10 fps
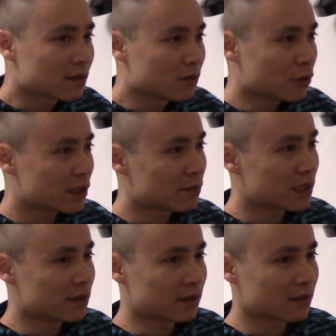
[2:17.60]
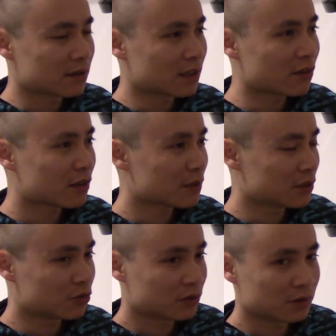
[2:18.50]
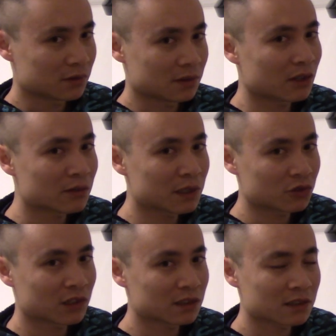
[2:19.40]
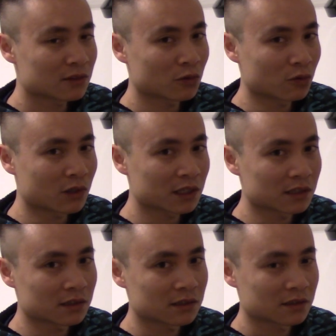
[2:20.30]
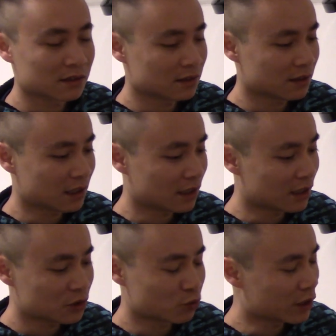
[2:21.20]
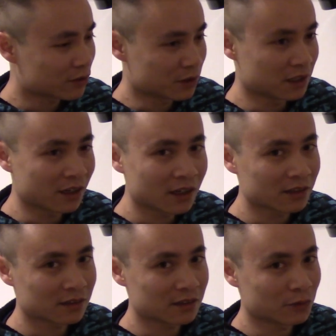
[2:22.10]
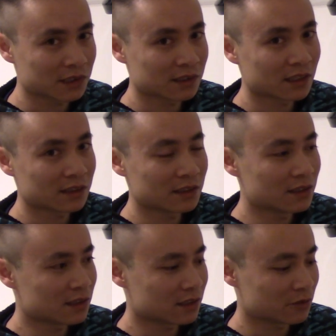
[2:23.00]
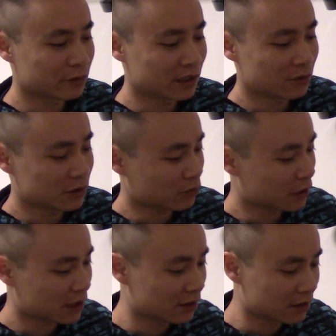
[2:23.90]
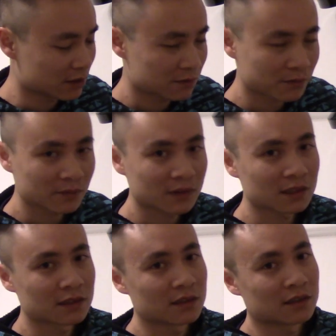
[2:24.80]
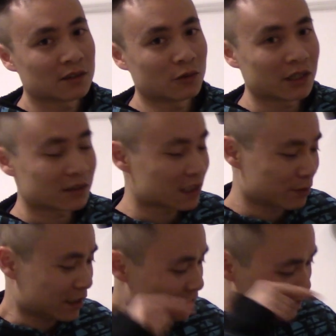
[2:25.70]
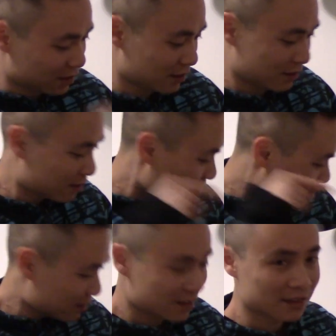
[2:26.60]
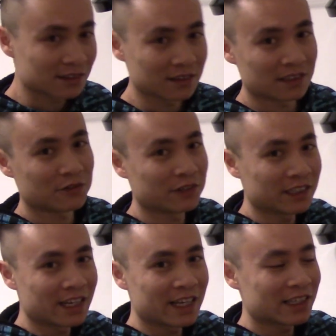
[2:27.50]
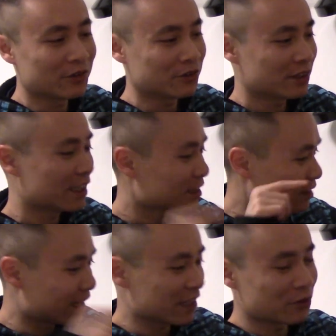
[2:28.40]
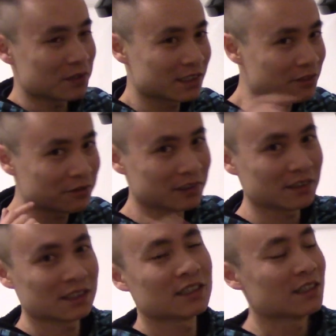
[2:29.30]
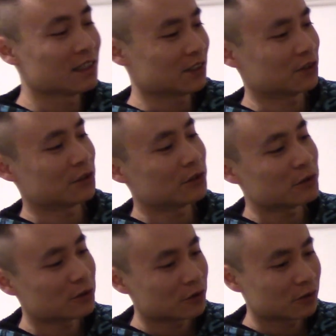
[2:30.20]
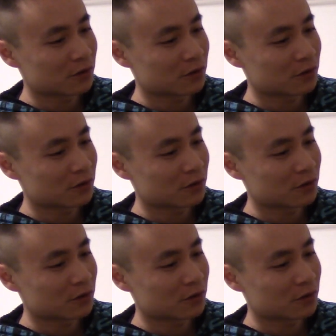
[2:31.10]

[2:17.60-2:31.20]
wait a minute, how come my drawing doesn't look right? I swear to God, it wasn't like this when I was working on it. Well, that's because the different angle, okay? The angle is different. So